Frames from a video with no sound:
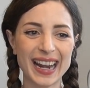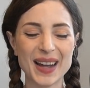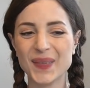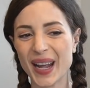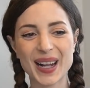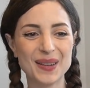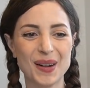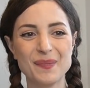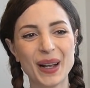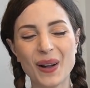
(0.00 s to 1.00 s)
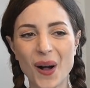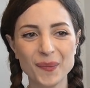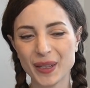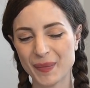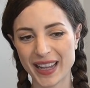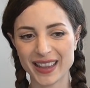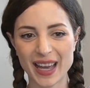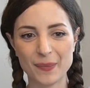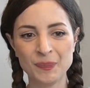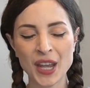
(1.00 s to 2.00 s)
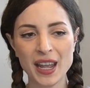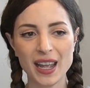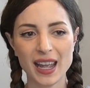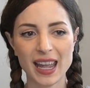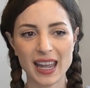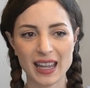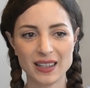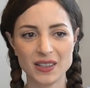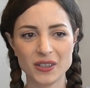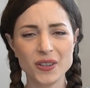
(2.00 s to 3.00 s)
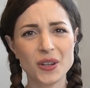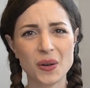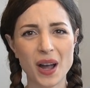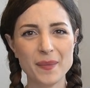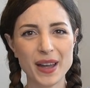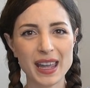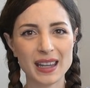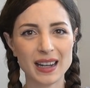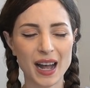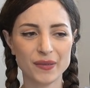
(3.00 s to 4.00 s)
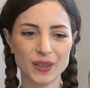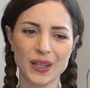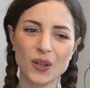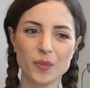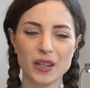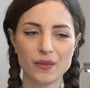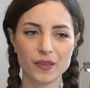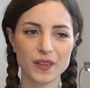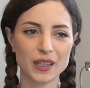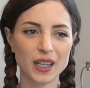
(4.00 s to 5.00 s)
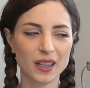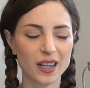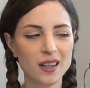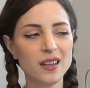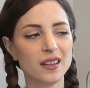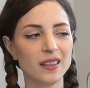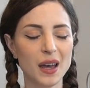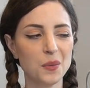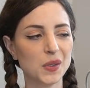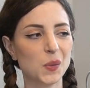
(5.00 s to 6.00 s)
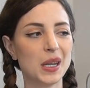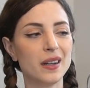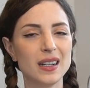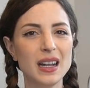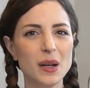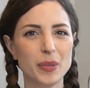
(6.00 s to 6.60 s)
I might come up and compliment them. And, I might have a little bit of a feeling like, that was weird.